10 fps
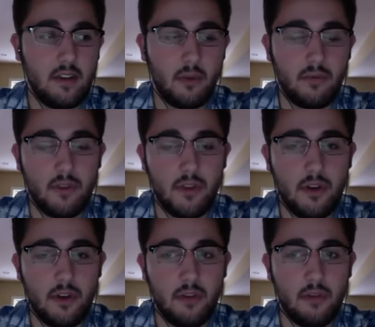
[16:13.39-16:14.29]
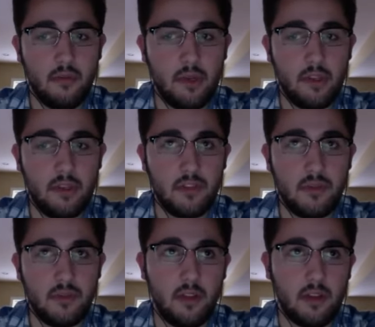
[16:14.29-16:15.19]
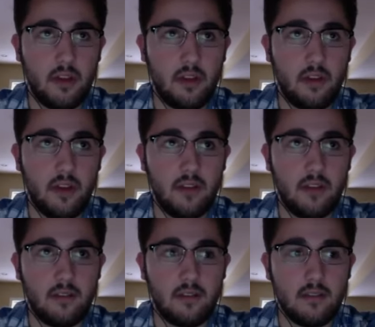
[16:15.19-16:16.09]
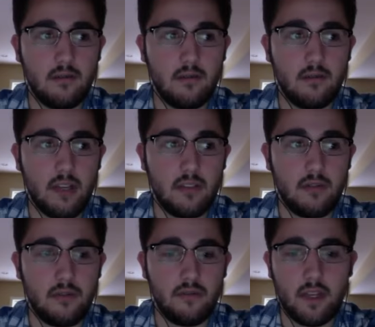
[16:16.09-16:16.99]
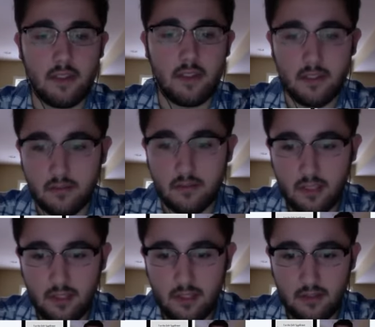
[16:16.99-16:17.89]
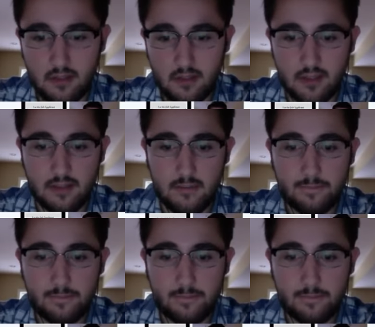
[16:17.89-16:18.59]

your portfolio, but you should be looking and trying to find like uh,